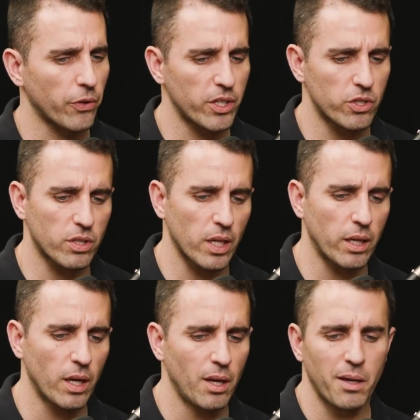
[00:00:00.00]
they just
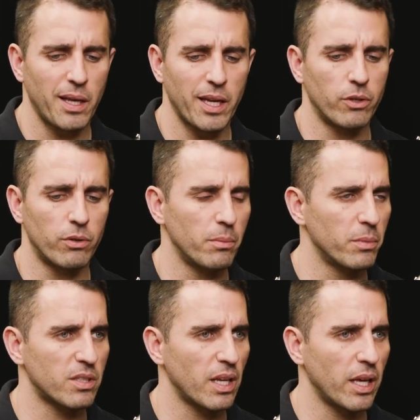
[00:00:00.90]
like ignorant
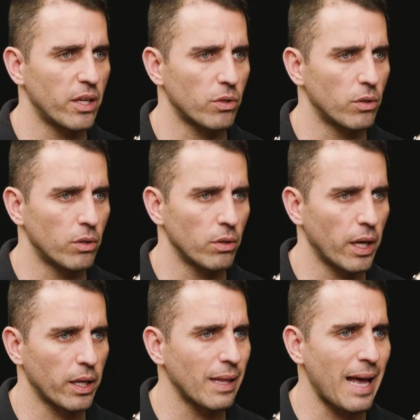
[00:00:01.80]
mistakes or, or
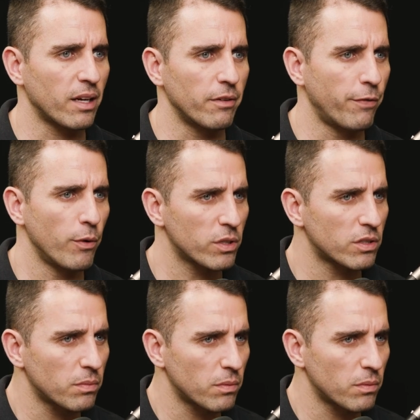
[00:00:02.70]
like lack with, of focus with the